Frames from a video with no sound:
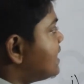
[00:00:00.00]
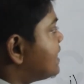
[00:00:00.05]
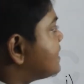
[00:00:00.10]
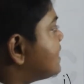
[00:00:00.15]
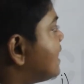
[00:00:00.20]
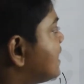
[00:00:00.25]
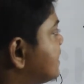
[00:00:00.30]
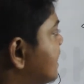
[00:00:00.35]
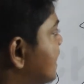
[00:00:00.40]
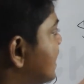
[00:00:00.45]

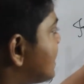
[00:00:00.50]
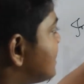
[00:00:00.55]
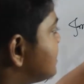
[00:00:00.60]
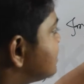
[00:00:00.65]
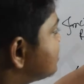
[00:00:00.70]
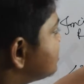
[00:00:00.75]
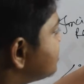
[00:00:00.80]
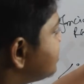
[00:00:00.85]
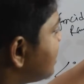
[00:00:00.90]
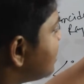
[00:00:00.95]
That the
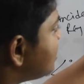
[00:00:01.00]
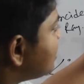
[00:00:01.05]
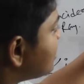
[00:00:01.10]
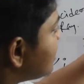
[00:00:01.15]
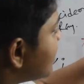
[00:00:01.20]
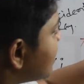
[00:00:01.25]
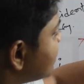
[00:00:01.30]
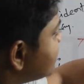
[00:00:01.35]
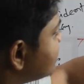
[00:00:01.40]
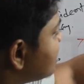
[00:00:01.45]
incident
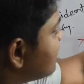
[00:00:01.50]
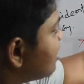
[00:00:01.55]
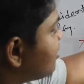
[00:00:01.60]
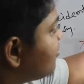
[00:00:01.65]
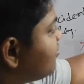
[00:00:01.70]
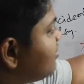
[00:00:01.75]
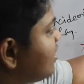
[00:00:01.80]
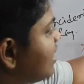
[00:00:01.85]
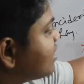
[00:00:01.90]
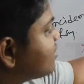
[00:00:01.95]
ray, the
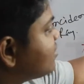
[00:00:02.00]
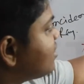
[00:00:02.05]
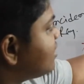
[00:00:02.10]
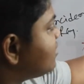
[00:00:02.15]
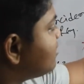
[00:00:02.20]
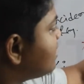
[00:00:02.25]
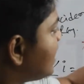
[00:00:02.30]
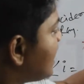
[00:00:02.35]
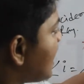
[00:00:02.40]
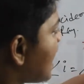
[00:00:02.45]
reflected
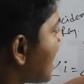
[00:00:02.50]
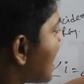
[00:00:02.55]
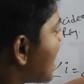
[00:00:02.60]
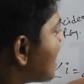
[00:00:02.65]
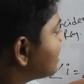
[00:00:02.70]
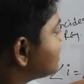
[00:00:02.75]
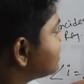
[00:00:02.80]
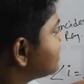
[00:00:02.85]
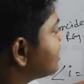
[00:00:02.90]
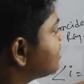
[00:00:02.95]
ray
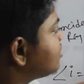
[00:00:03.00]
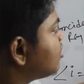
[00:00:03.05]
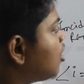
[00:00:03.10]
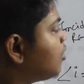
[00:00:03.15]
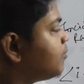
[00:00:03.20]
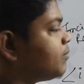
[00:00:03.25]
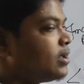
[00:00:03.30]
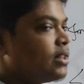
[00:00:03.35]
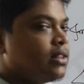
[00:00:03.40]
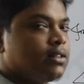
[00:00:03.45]
and the
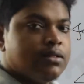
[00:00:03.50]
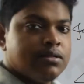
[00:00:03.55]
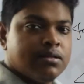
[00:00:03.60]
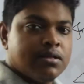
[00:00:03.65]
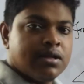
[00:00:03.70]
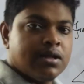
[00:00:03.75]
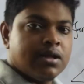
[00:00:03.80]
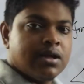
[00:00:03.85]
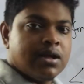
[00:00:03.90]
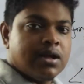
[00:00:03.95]
normal
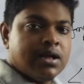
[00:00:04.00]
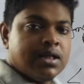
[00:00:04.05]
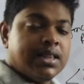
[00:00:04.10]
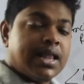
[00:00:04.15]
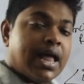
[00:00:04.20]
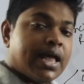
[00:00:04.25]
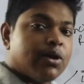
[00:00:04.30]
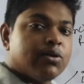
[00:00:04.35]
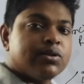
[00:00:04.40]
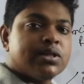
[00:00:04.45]

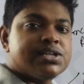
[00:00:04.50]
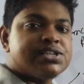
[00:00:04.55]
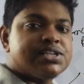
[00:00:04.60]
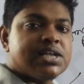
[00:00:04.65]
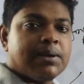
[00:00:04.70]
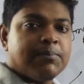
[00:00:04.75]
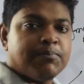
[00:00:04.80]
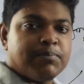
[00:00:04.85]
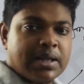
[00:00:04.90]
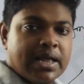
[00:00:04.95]
lying on the
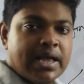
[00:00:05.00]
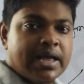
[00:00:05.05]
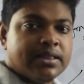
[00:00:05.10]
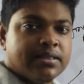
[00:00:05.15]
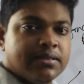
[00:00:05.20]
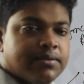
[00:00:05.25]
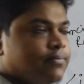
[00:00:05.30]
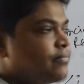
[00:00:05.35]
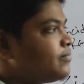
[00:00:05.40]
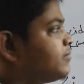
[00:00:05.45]
same plane,
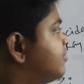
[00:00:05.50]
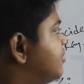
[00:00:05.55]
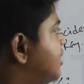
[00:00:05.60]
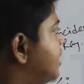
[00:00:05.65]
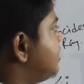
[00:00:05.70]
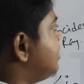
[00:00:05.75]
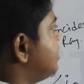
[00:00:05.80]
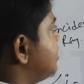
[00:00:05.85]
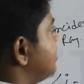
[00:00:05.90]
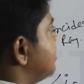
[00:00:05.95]
right?